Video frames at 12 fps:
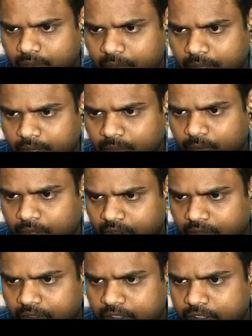by
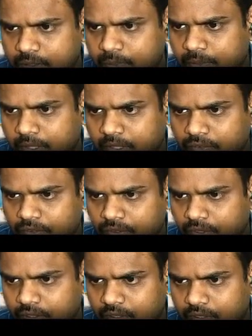1, which is
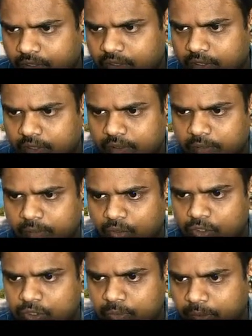0.4
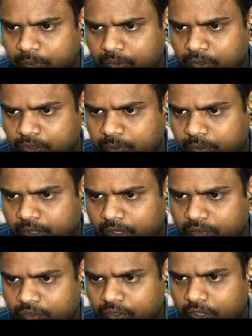moles by moles,
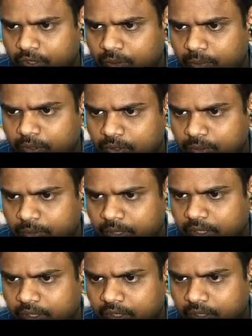0.4 kilomoles
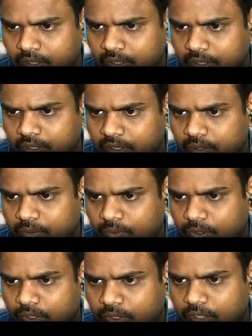by
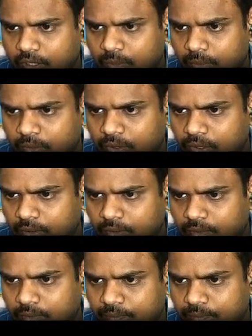1 kilomole.